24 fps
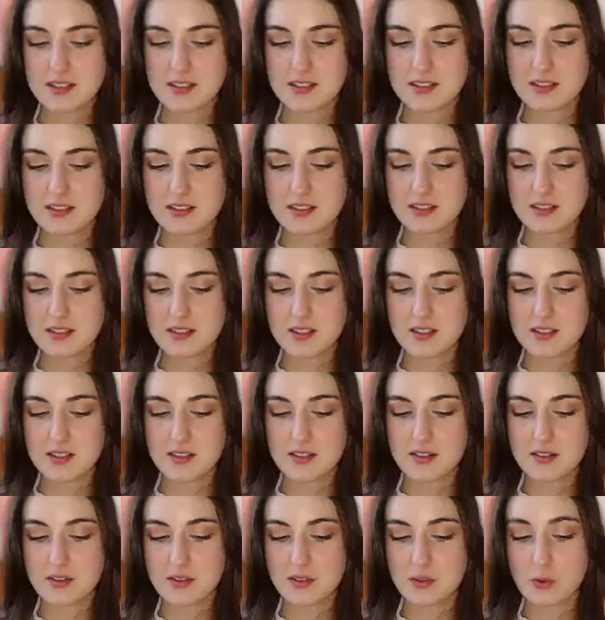
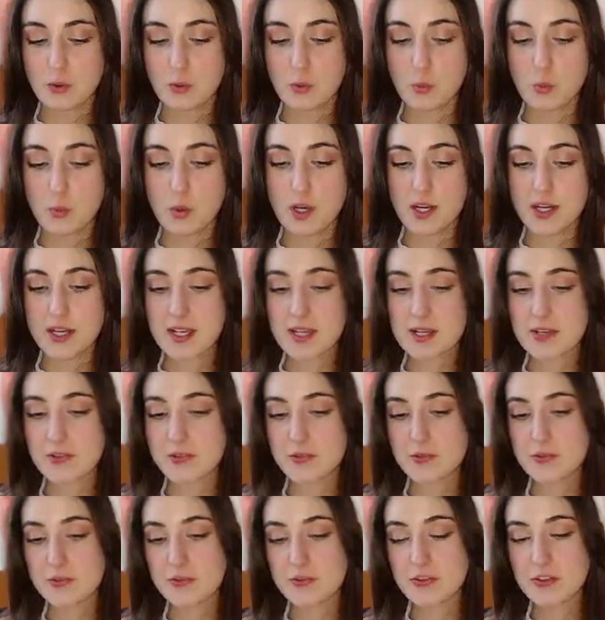uh, what
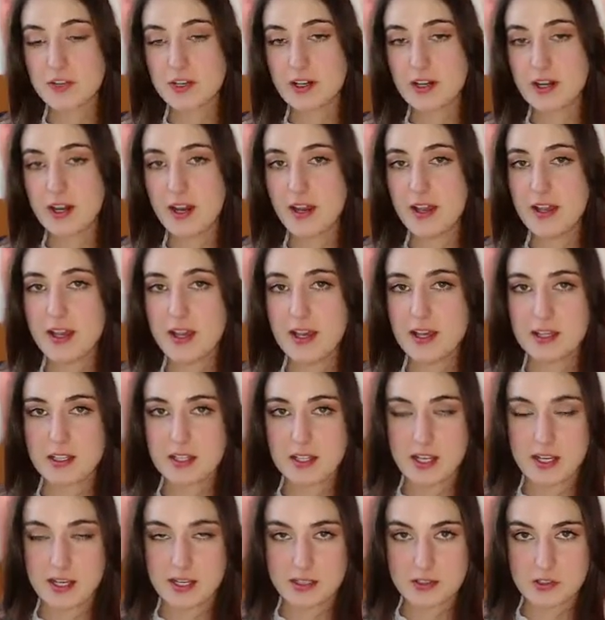if I
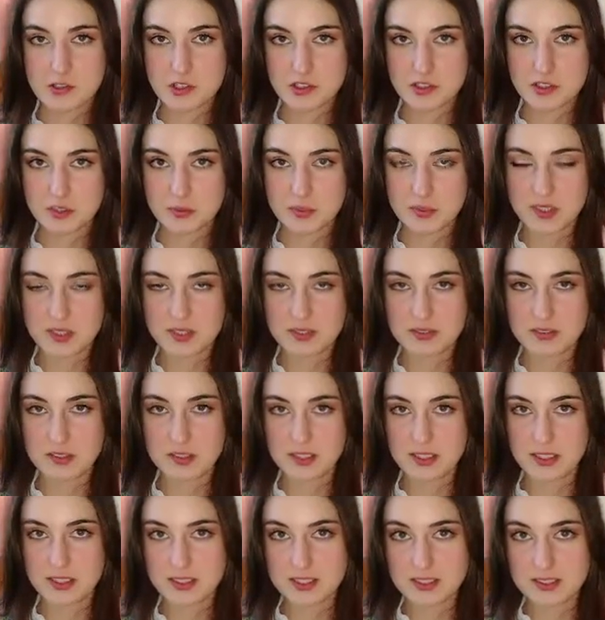had actually been
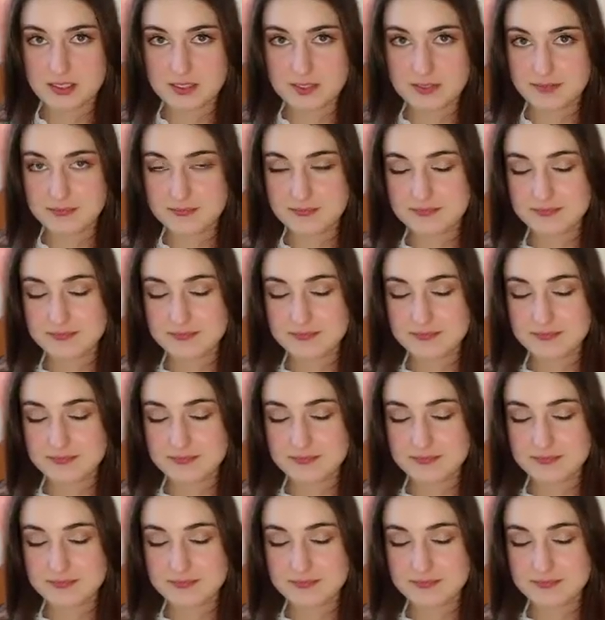there